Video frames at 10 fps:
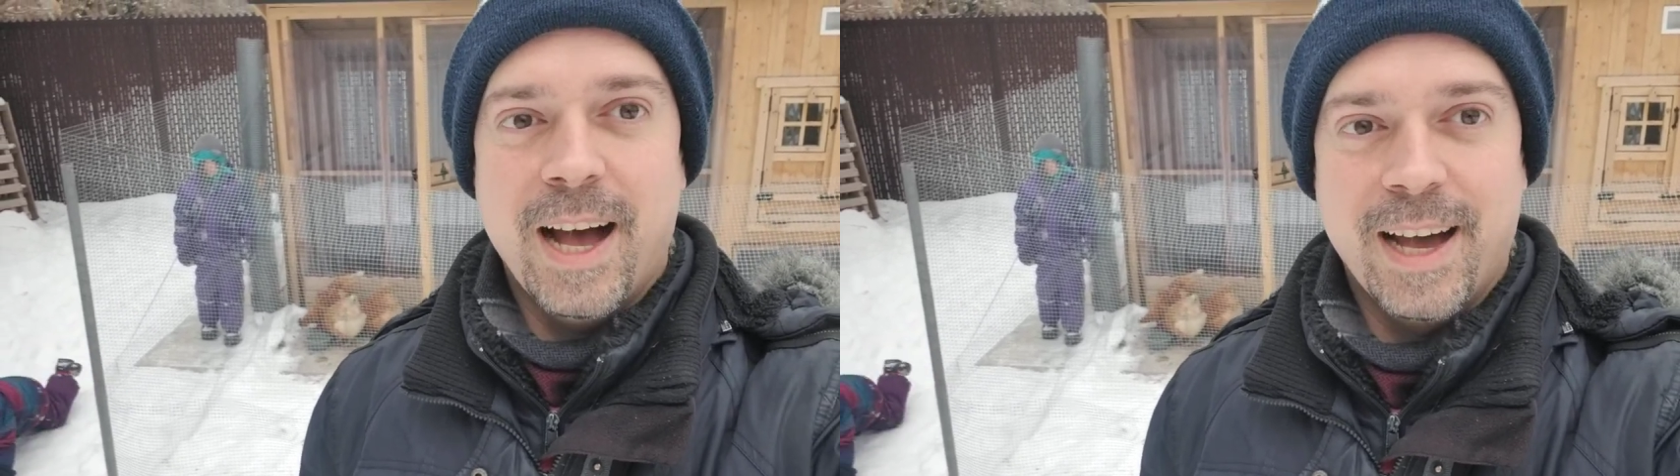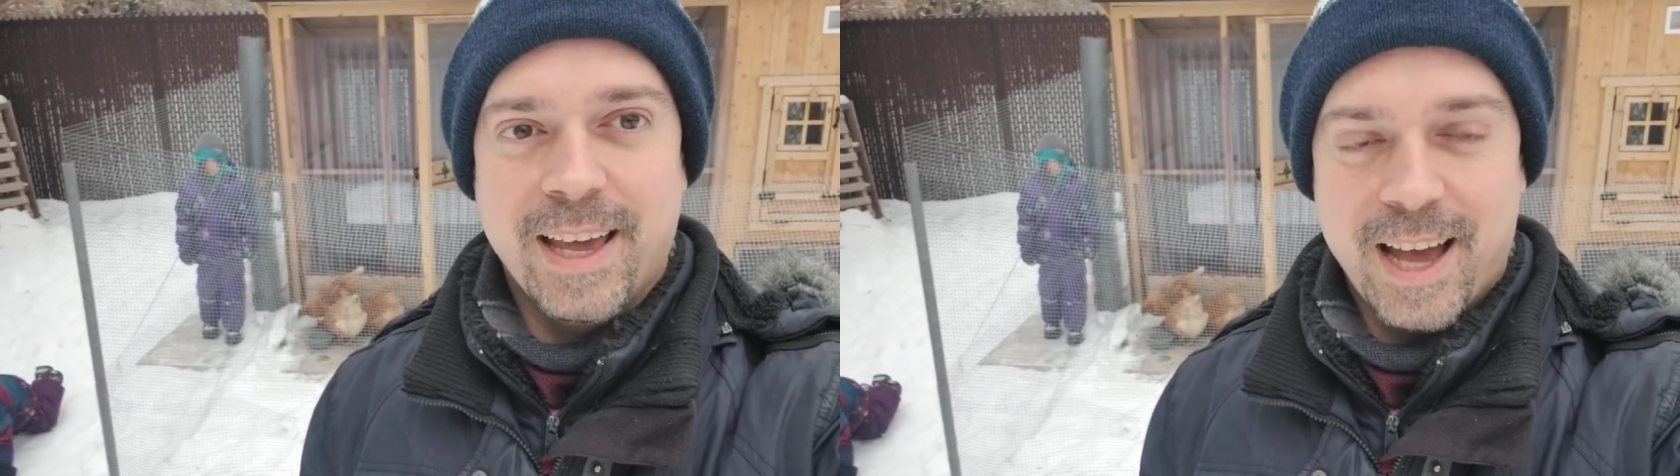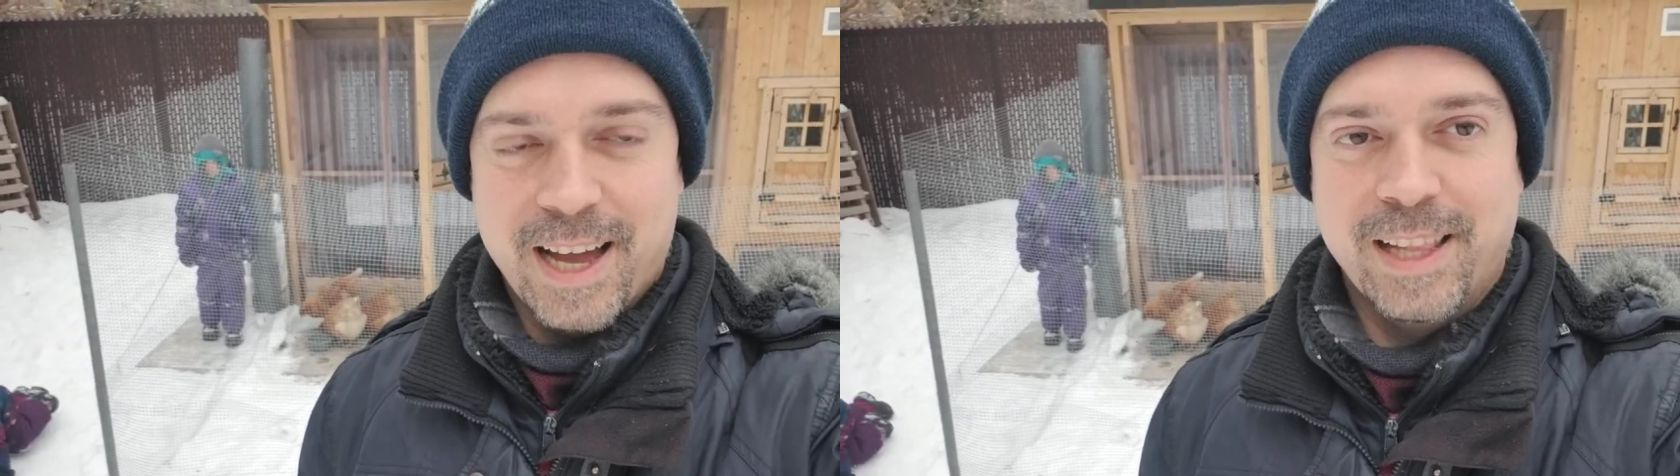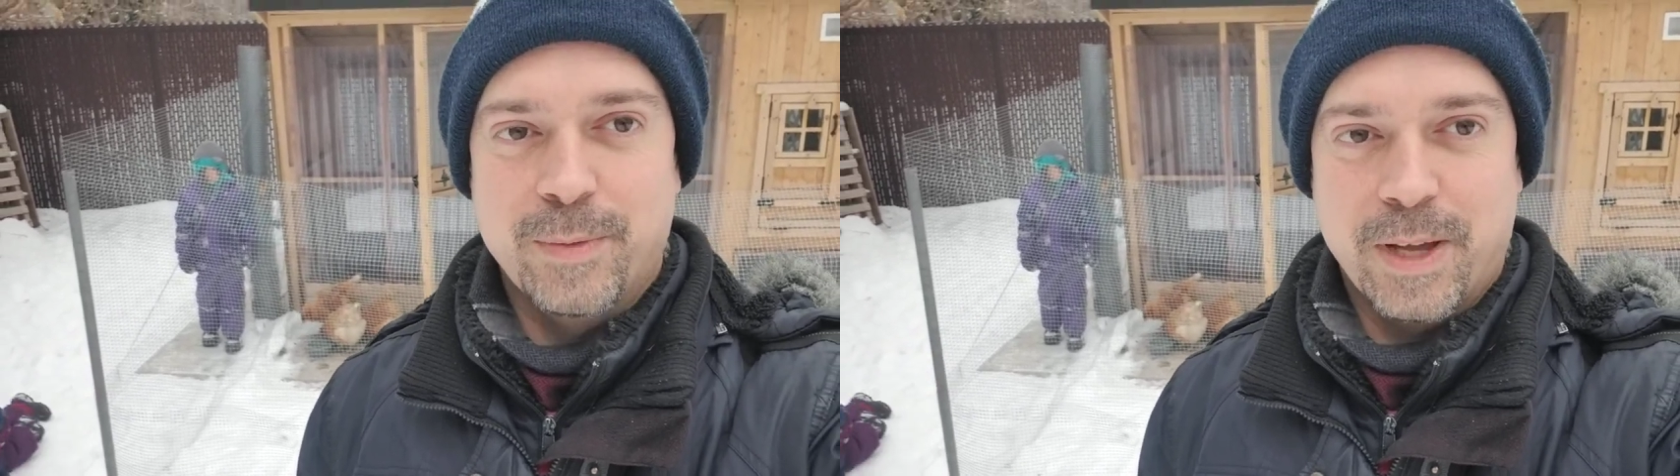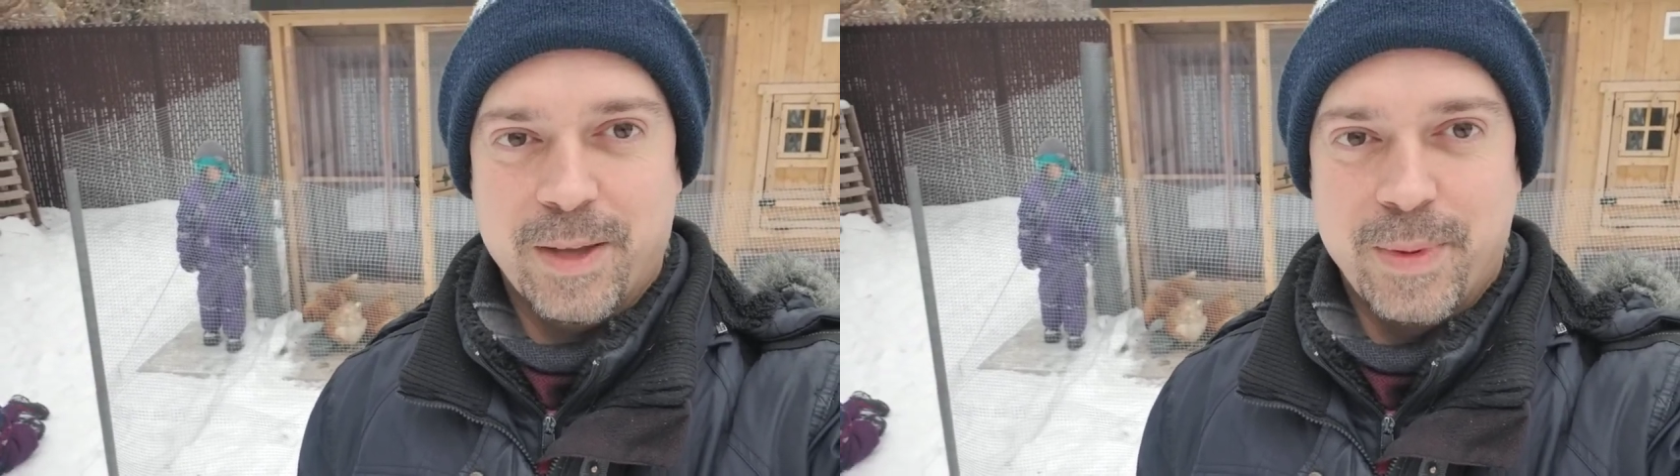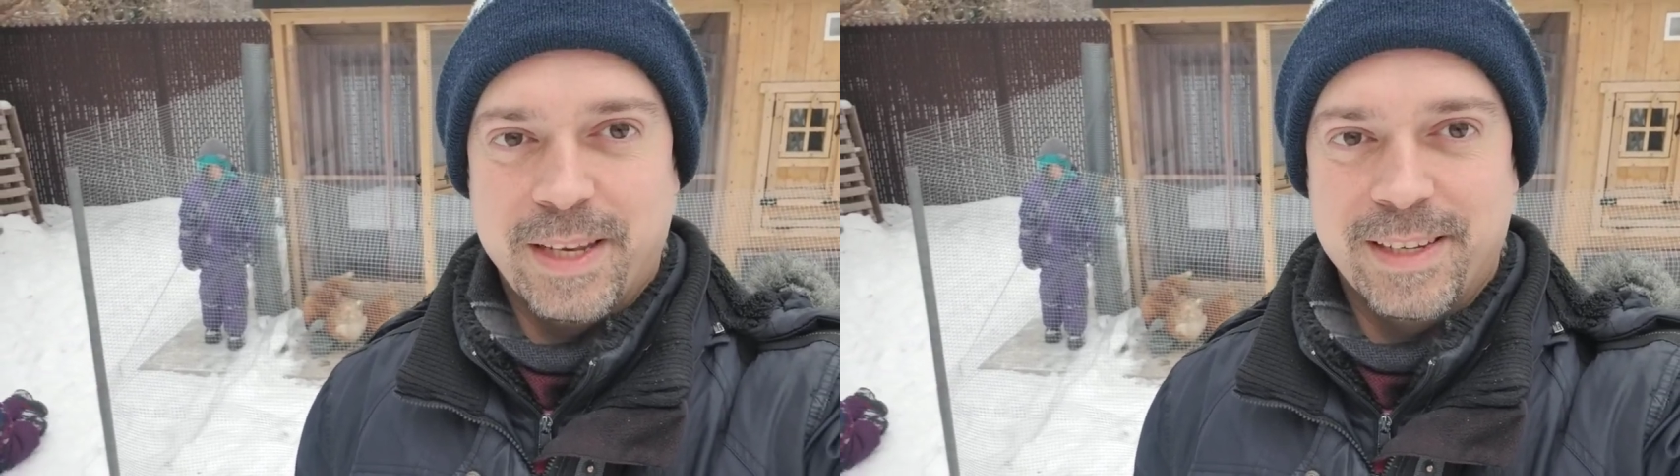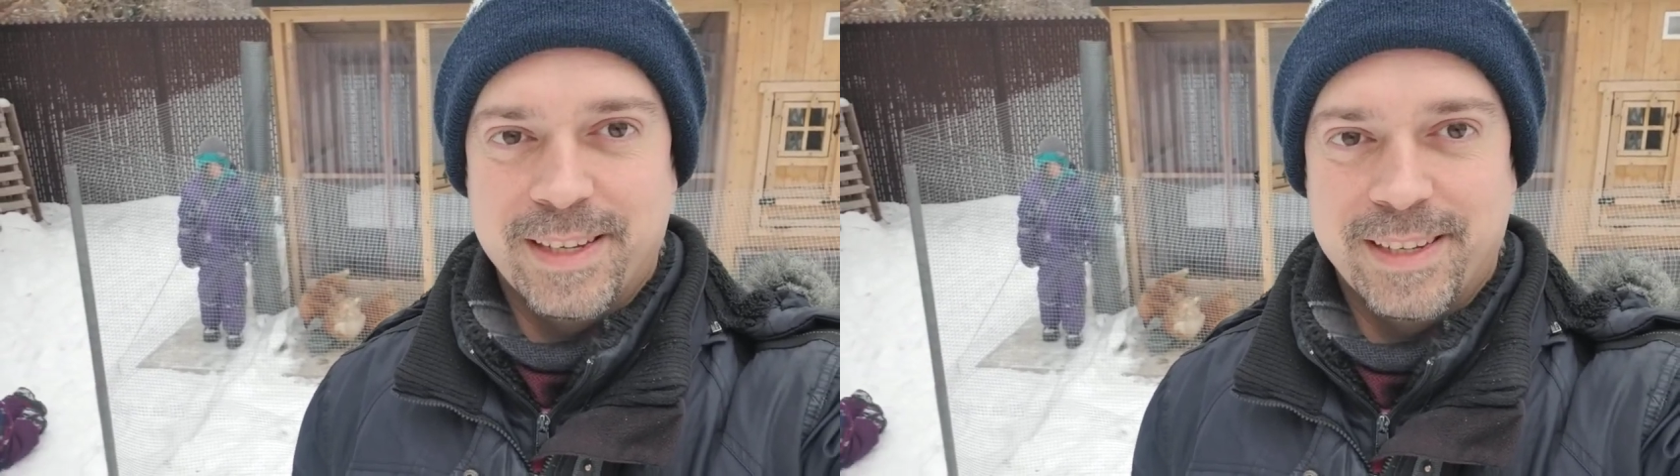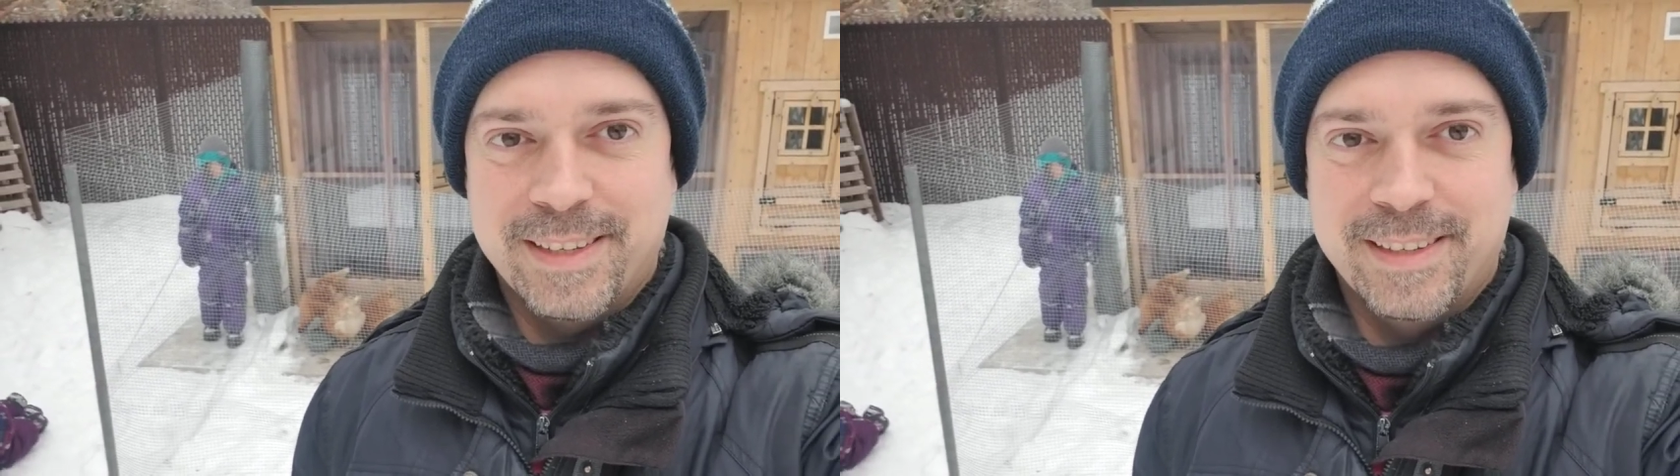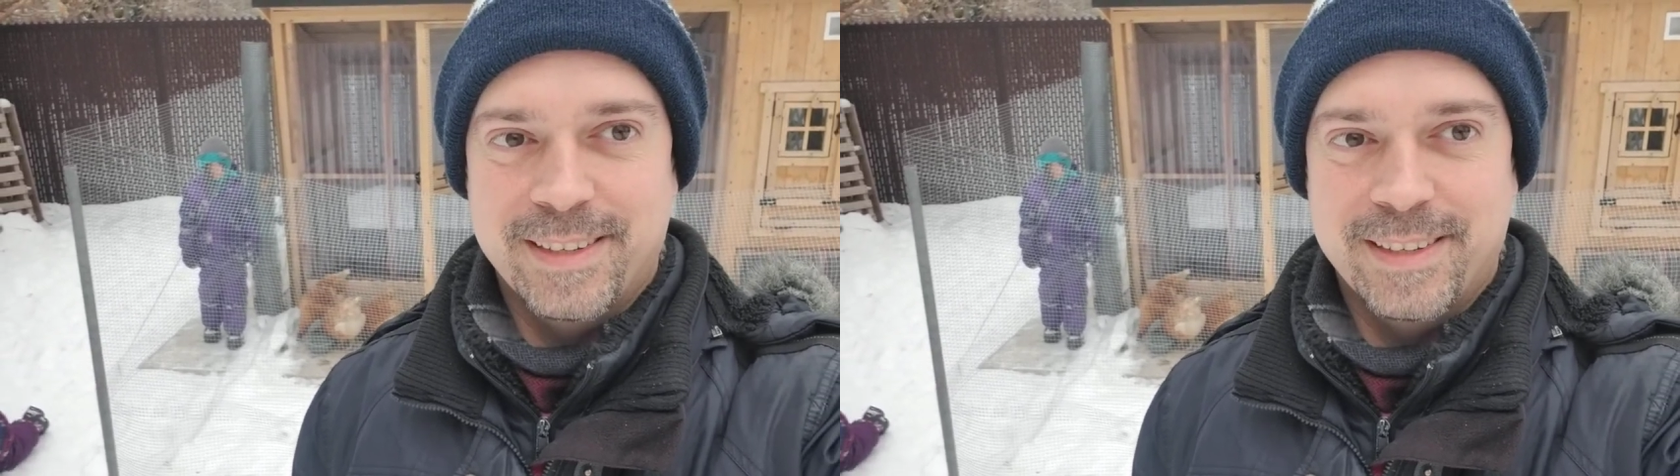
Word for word: I highly recommend it.